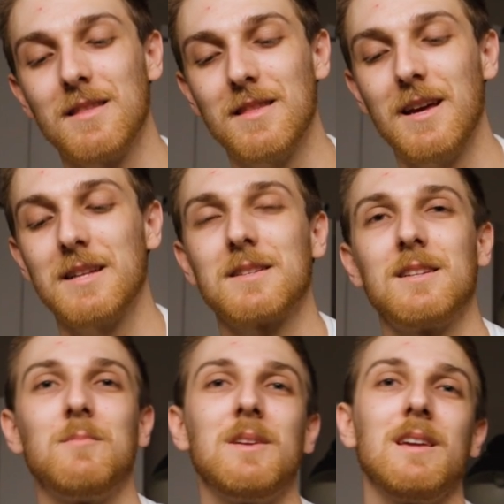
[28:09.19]
that's
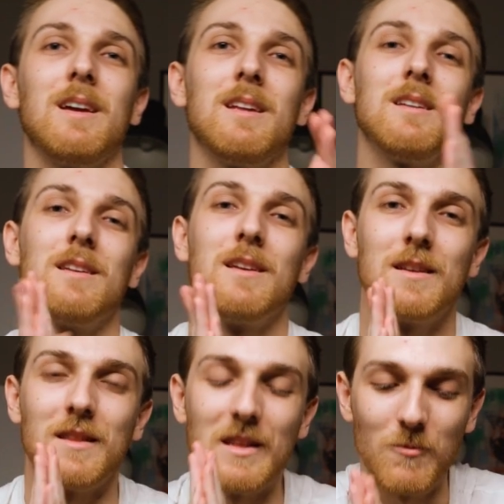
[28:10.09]
gonna be it.
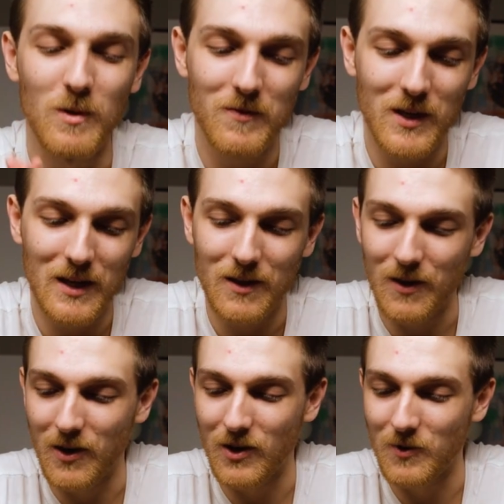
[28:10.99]
The Rivian
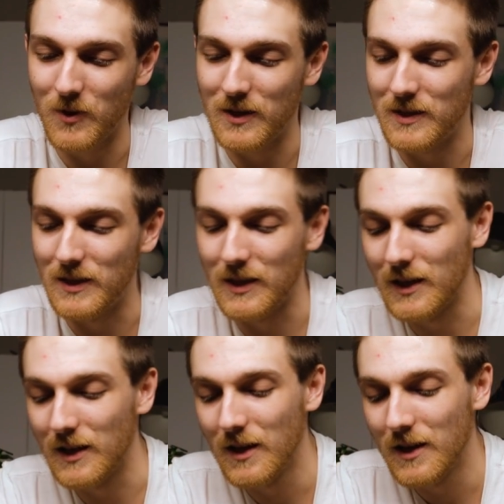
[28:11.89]

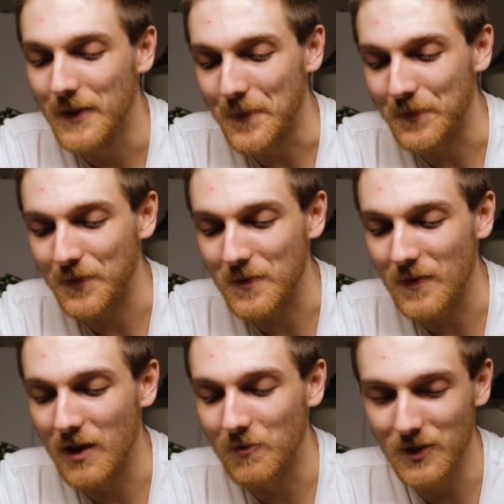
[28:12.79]
R1T.
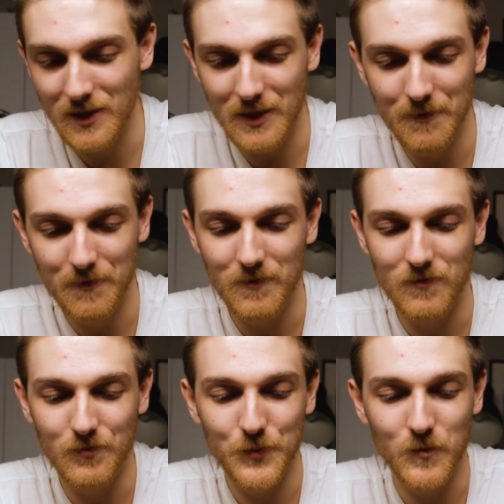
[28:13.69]
I'm
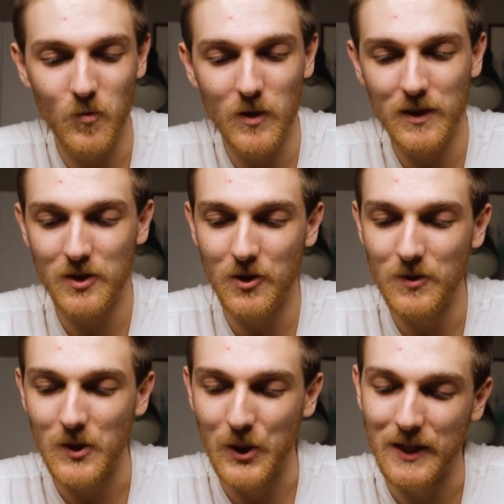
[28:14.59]
really
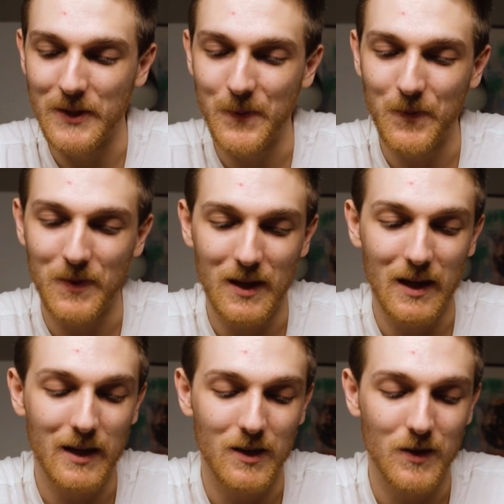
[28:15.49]
stoked on it,
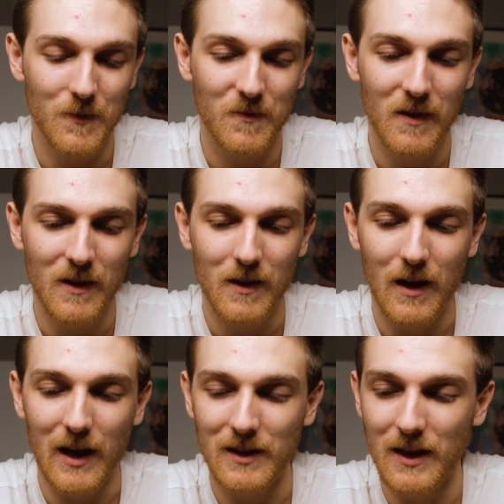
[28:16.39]
and
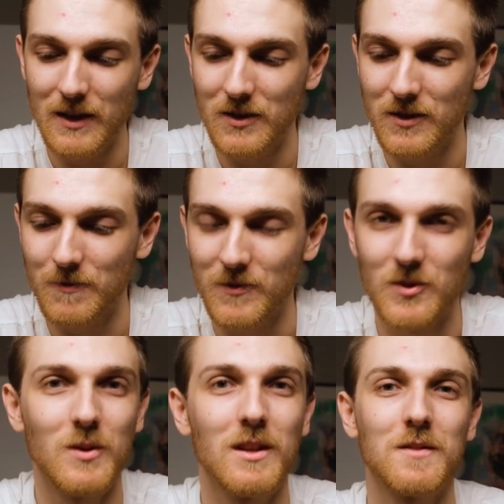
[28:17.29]
I liked
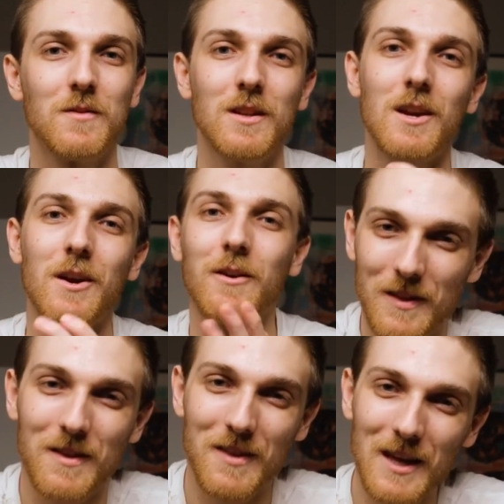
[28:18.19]
doing this video.
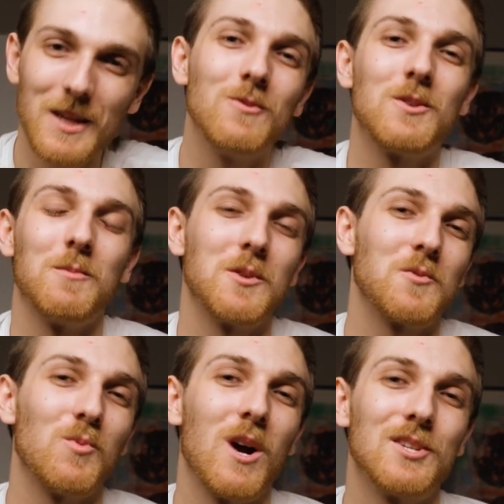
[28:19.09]
Thank you so much for
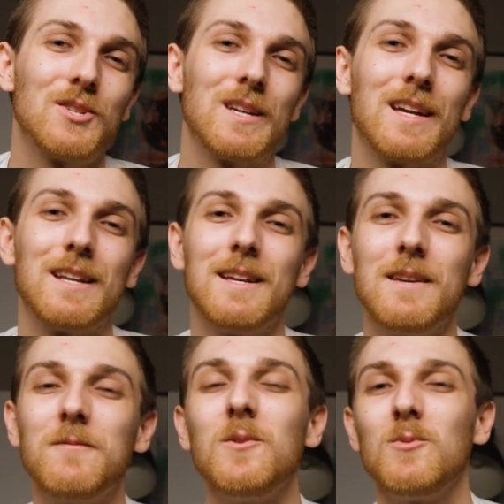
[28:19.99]
watching, and
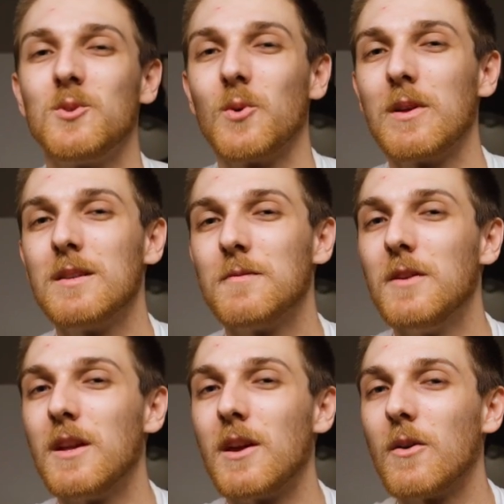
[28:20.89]
if you enjoyed this
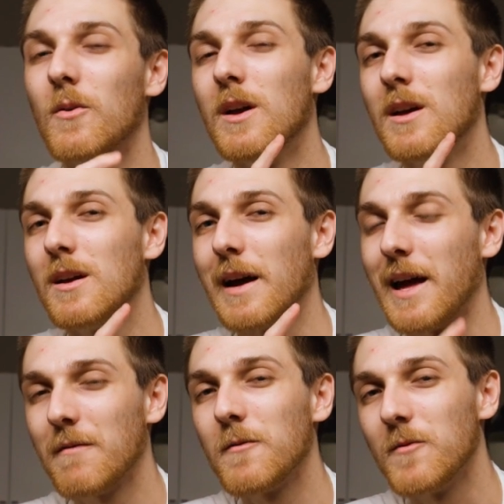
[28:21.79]
video, I
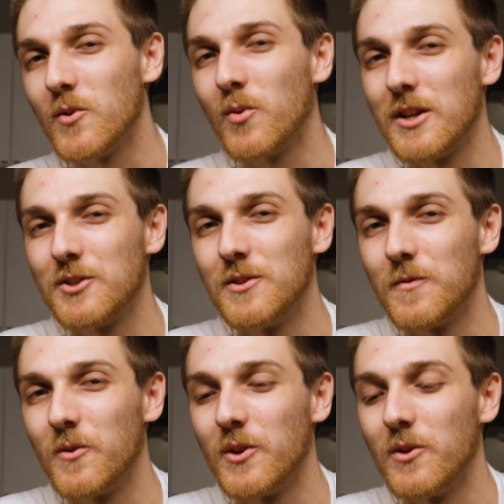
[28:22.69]
have a few questions
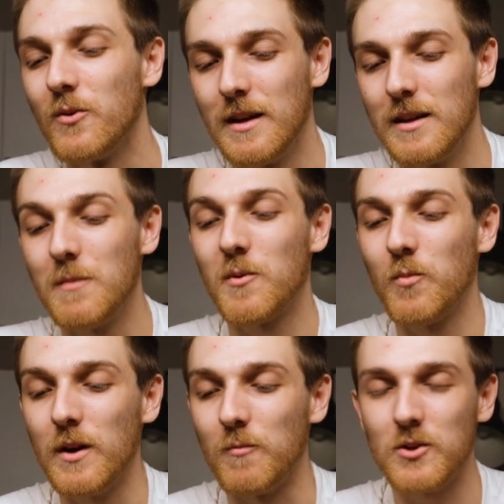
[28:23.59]
for you. Number
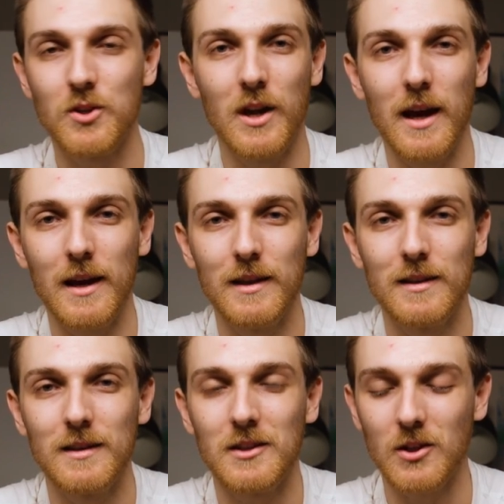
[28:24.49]
1, what should I
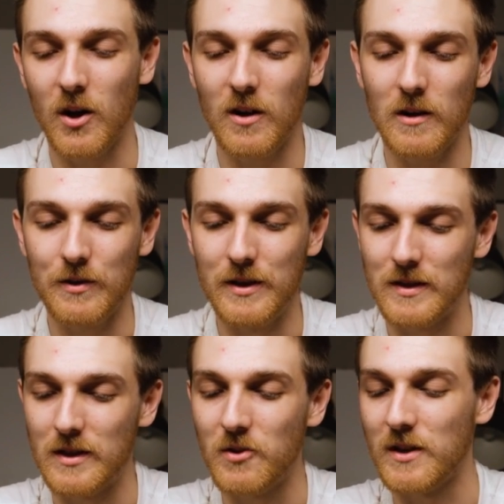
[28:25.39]
call this
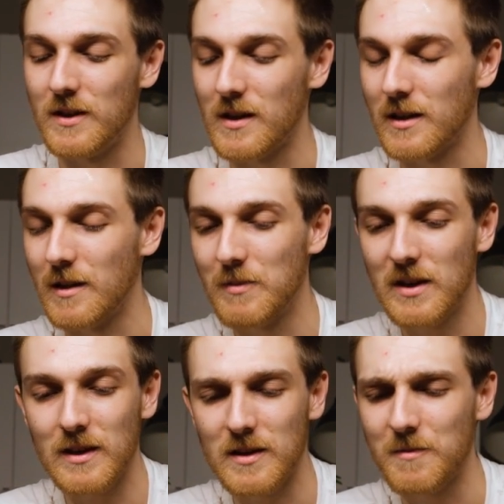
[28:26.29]
series? I'm
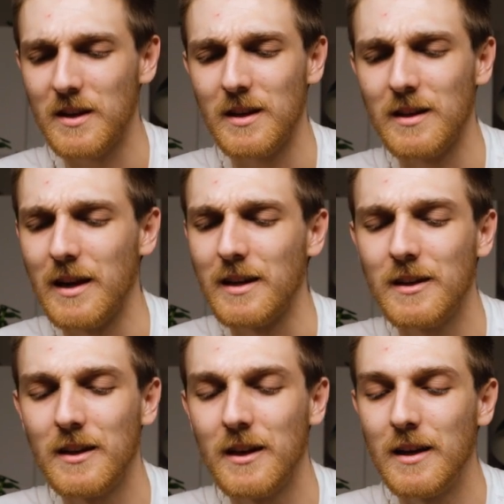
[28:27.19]
thinking something like
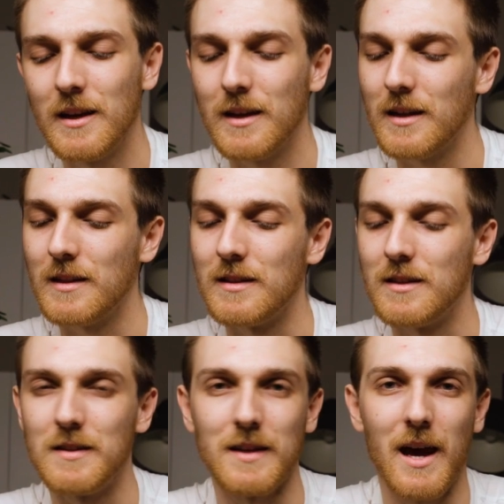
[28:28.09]

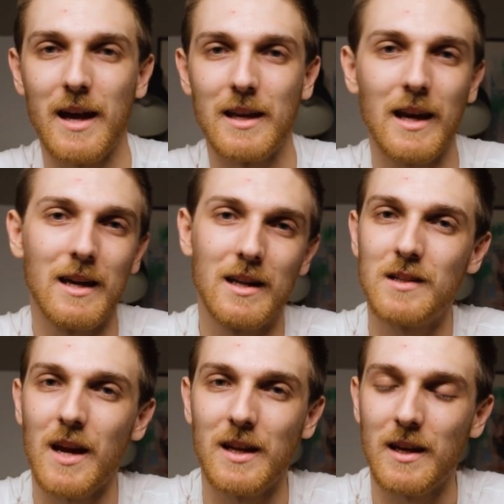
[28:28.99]
design
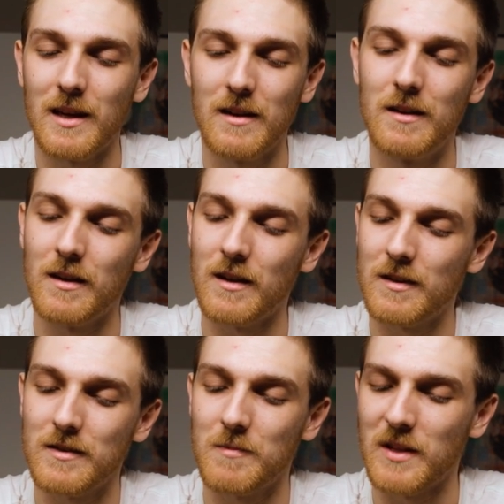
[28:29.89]
annotated,
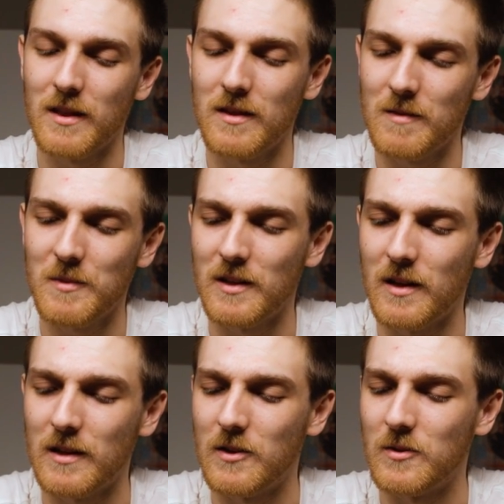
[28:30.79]
something
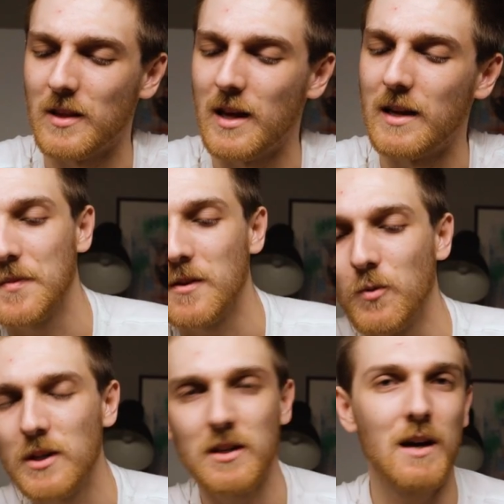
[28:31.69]
along those lines.
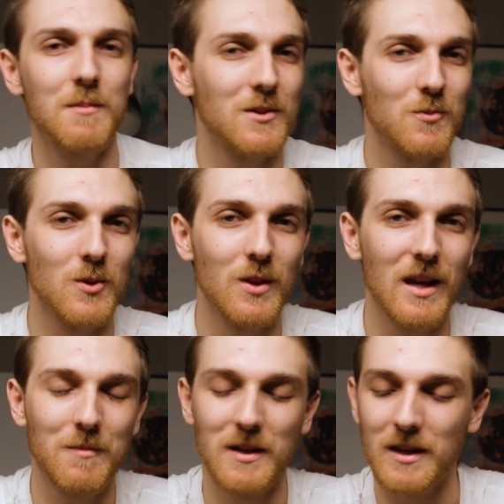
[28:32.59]
What topics would you
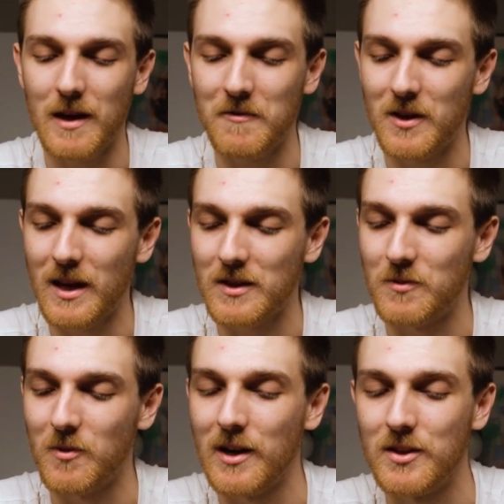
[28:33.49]
like me to cover next,
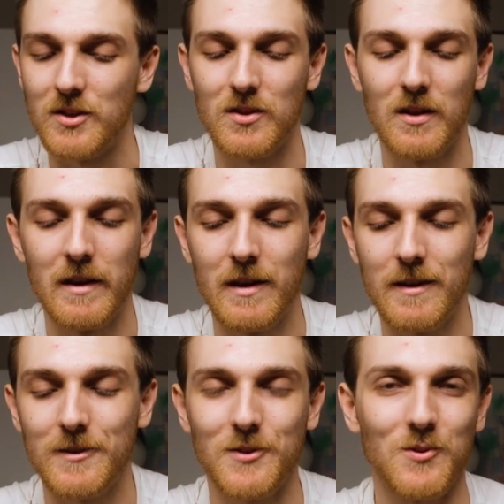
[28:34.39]
where I just
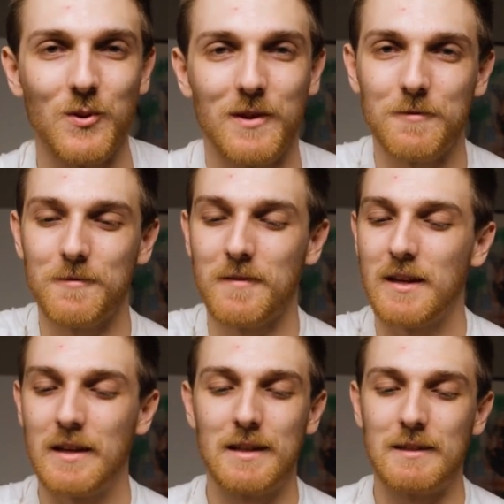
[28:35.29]
sort of
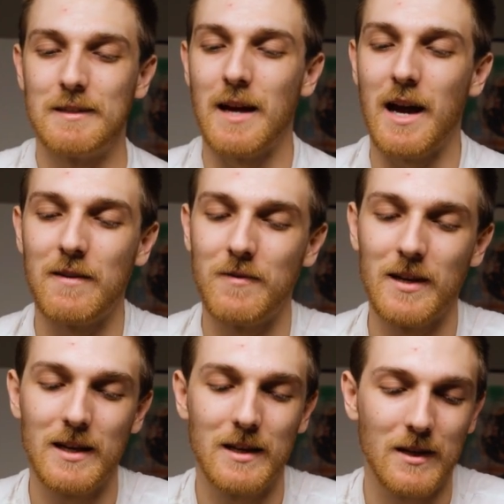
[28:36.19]
dive
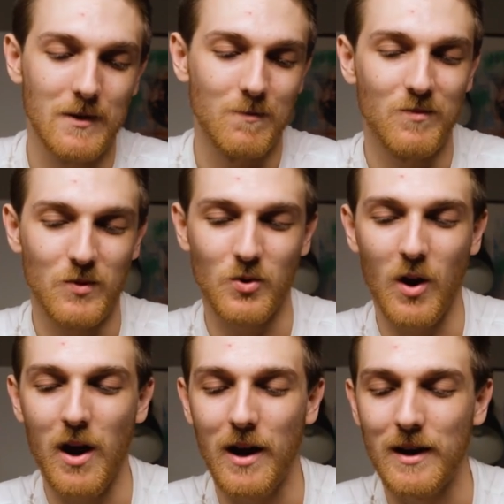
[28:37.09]
in and
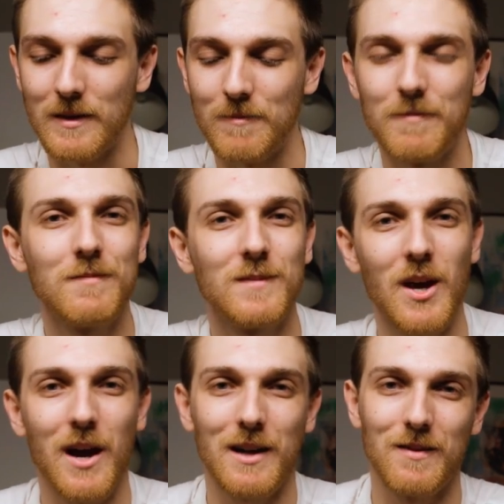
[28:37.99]
draw and
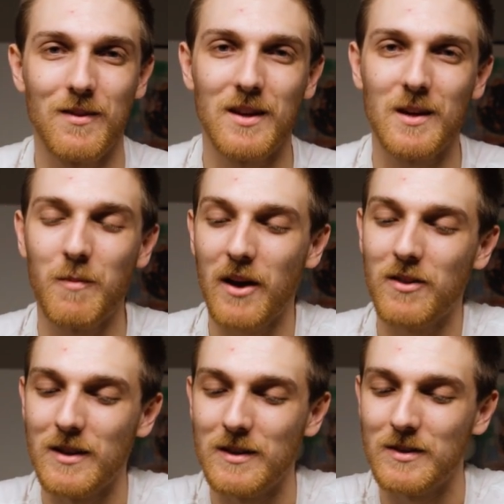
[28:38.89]
talk and think about
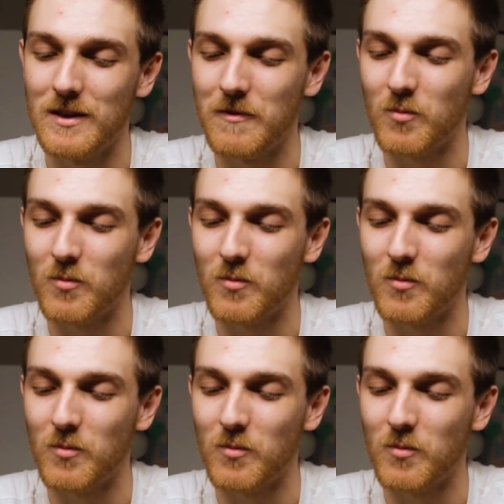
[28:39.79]
these different